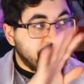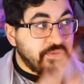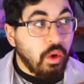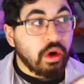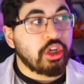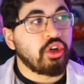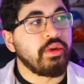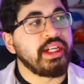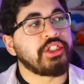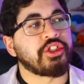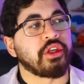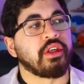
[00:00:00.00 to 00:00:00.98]
four
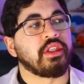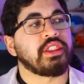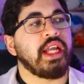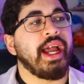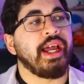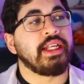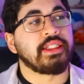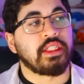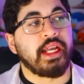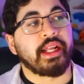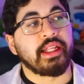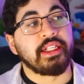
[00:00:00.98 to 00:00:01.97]
creatures and is
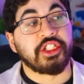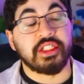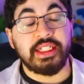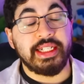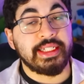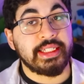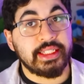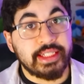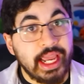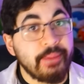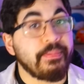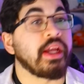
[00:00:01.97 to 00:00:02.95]
likely just
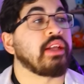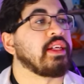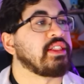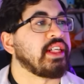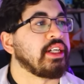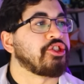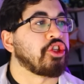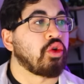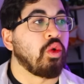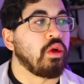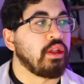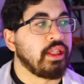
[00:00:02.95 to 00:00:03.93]
escaping the
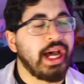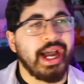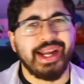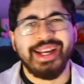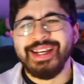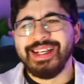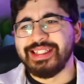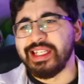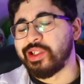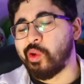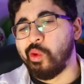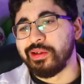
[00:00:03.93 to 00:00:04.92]
Tentacool line.
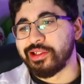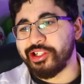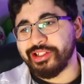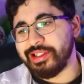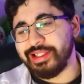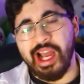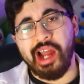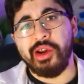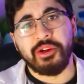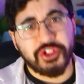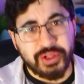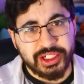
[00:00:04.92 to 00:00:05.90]
Tentacool is just not
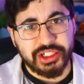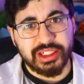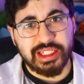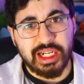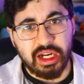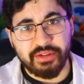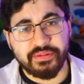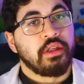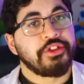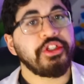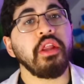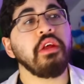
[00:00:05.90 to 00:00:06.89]
nutritious enough.
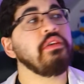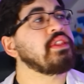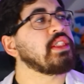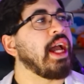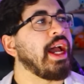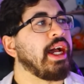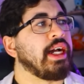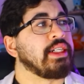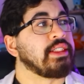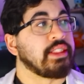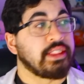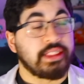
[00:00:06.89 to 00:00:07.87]
Shellos,
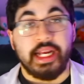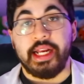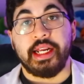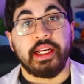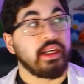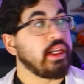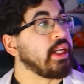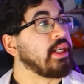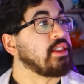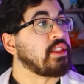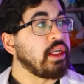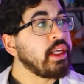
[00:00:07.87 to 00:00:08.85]
as stated,
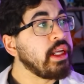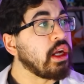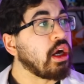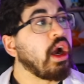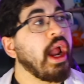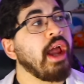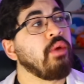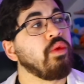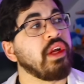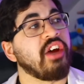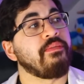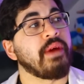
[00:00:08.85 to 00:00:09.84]
is here and
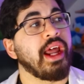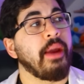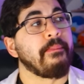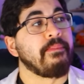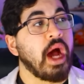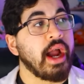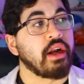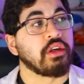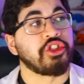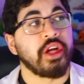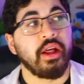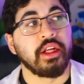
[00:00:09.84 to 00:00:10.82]
would have been a minor
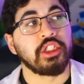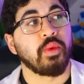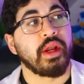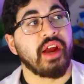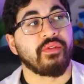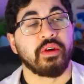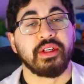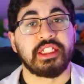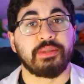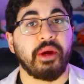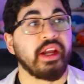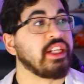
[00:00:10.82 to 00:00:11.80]
challenge whenever it
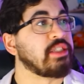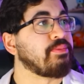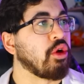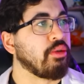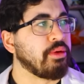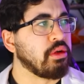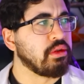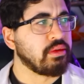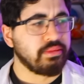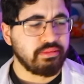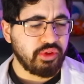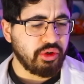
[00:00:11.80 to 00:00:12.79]
sprayed its purple,
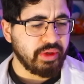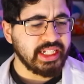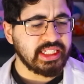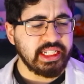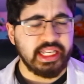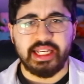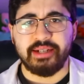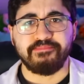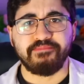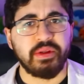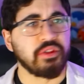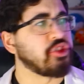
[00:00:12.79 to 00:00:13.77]
greasy,
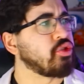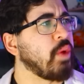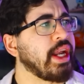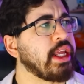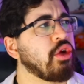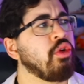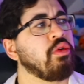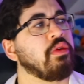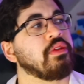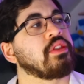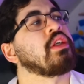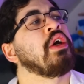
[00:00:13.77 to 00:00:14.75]
sweaty
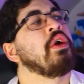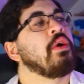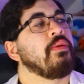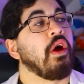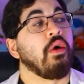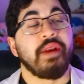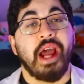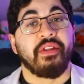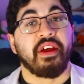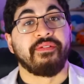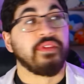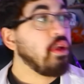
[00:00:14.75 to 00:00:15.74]
ooze. Though now
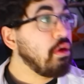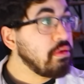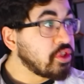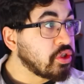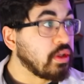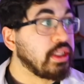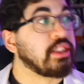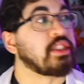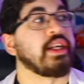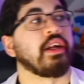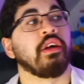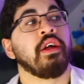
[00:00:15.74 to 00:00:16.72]
that Floatzel is
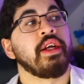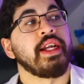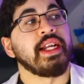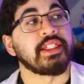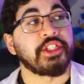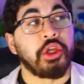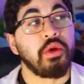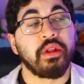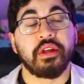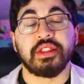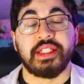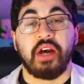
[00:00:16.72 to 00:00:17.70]
here, its cute
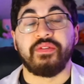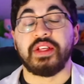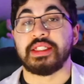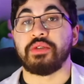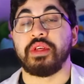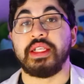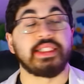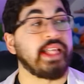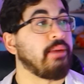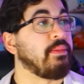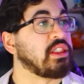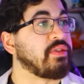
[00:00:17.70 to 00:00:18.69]
little self doesn't really
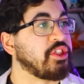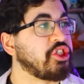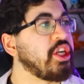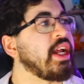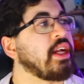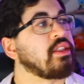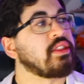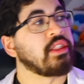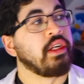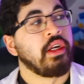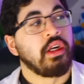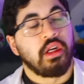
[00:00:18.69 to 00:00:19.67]
stand much of a chance.
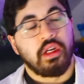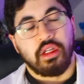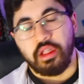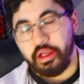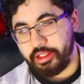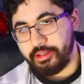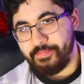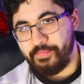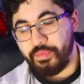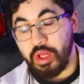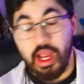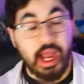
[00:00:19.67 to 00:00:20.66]
Look,
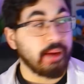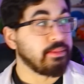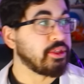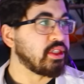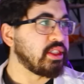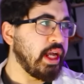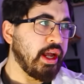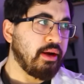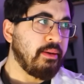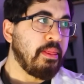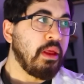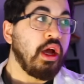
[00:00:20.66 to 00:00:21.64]
I'm just saying,
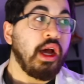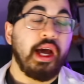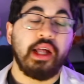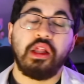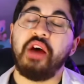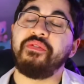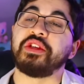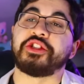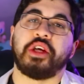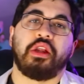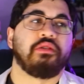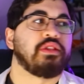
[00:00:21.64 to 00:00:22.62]
I love the
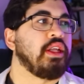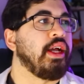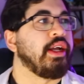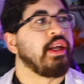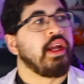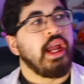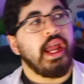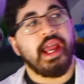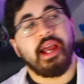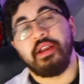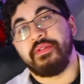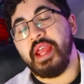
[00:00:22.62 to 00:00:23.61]
Shellos line,
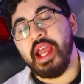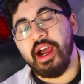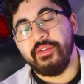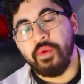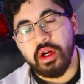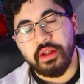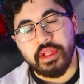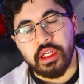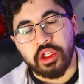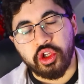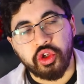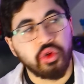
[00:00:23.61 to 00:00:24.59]
and they have one of the
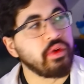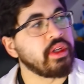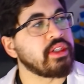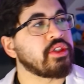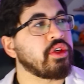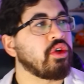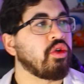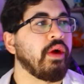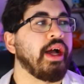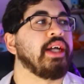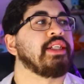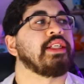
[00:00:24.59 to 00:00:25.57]
cutest
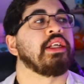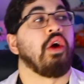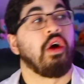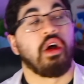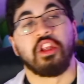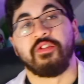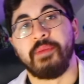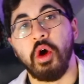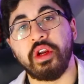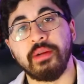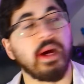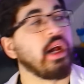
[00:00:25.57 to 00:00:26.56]
cries in all of
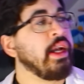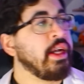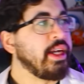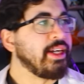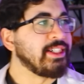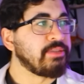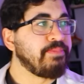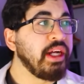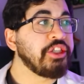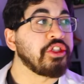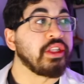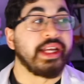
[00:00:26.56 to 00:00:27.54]
Pokemon,
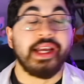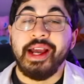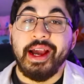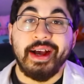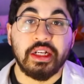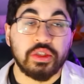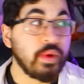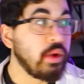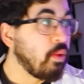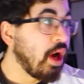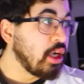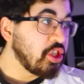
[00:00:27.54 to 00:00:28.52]
especially as we
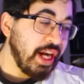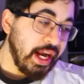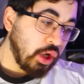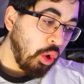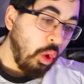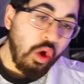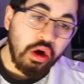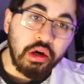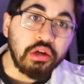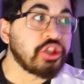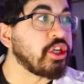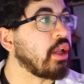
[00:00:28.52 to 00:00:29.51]
watch a
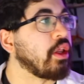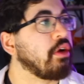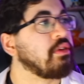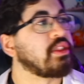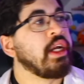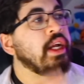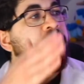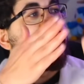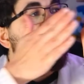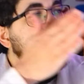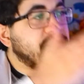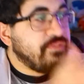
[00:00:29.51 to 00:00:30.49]
cornered Shellos
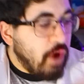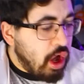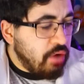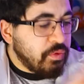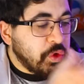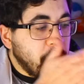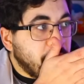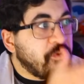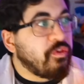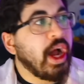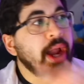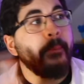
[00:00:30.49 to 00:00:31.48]
evolve to
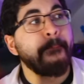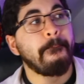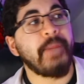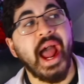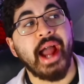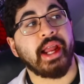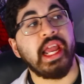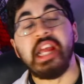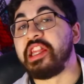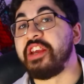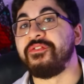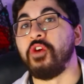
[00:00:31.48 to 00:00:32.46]
fight back in
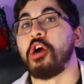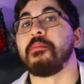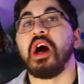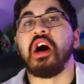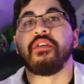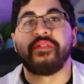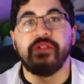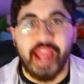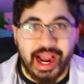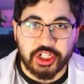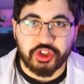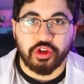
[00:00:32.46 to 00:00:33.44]
the form of
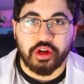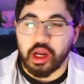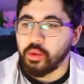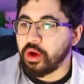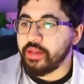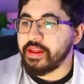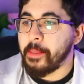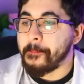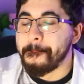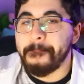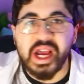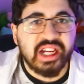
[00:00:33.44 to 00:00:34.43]
Gastrodon, one of the
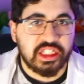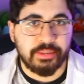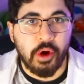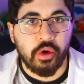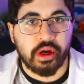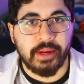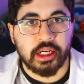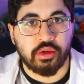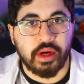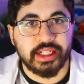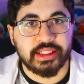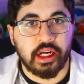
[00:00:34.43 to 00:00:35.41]
best Pokemon
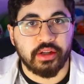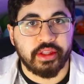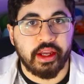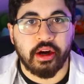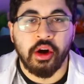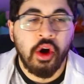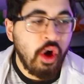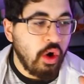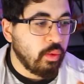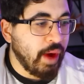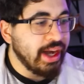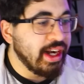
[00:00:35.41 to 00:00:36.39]
cries out there,
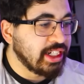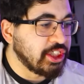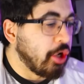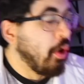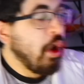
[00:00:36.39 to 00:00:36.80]
right next to...